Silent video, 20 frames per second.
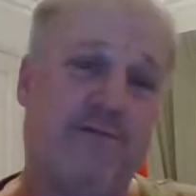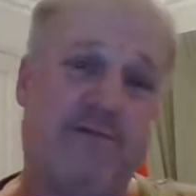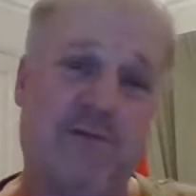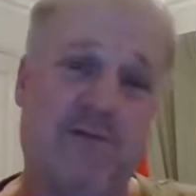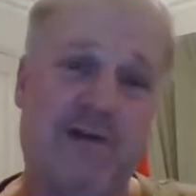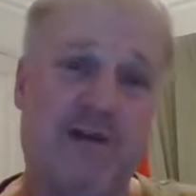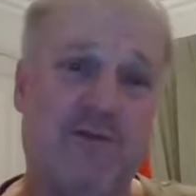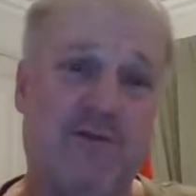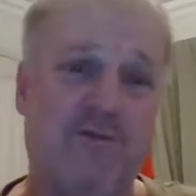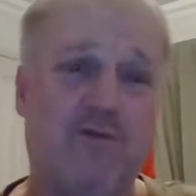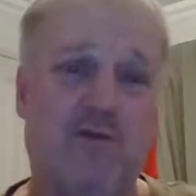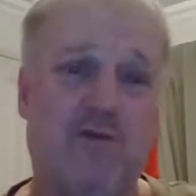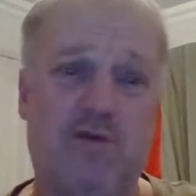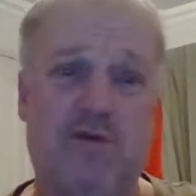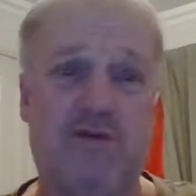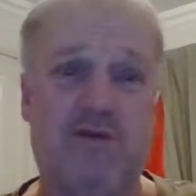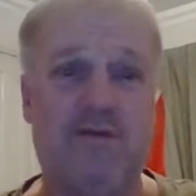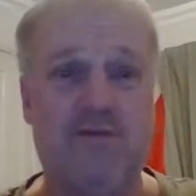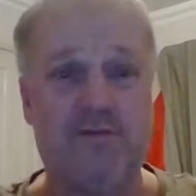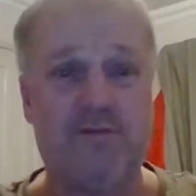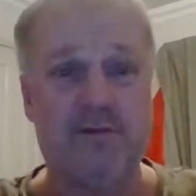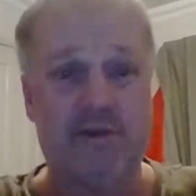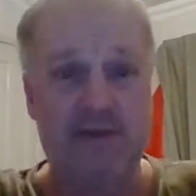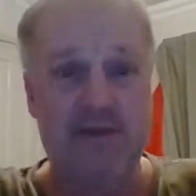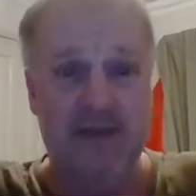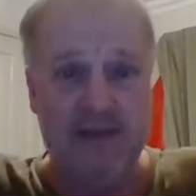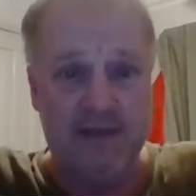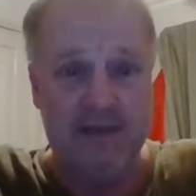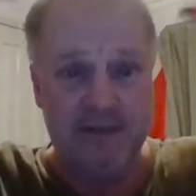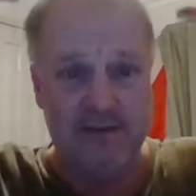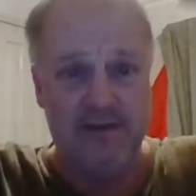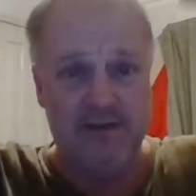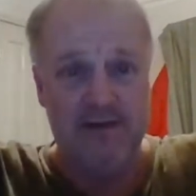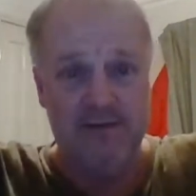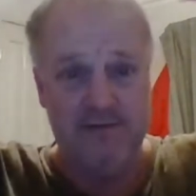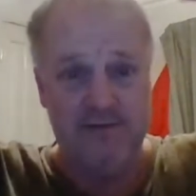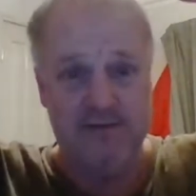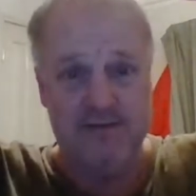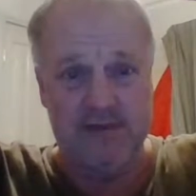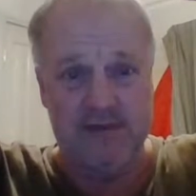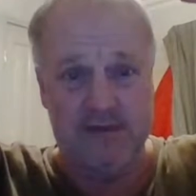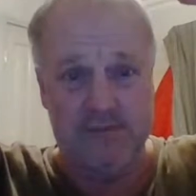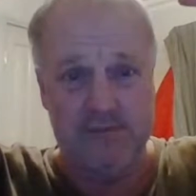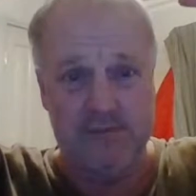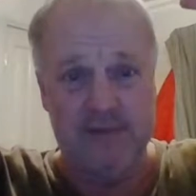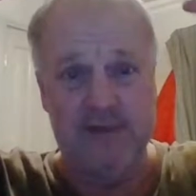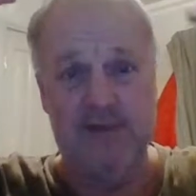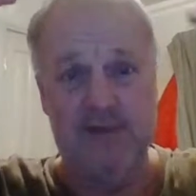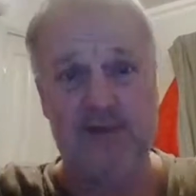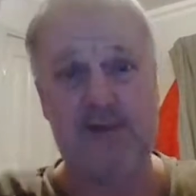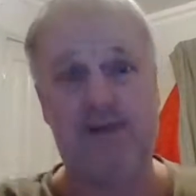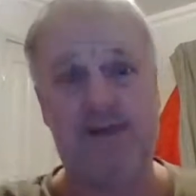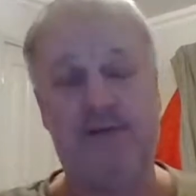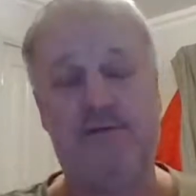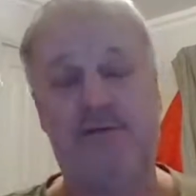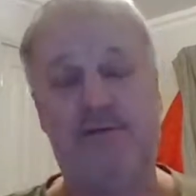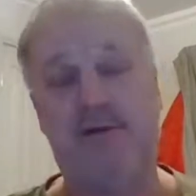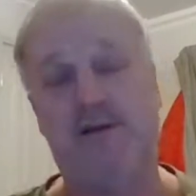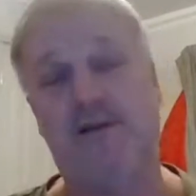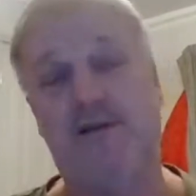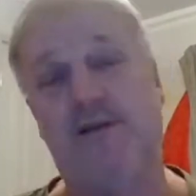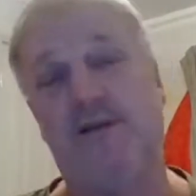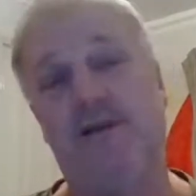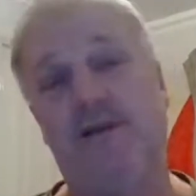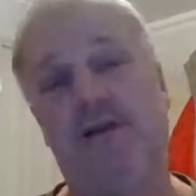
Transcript: floodwaters with their clothes up here and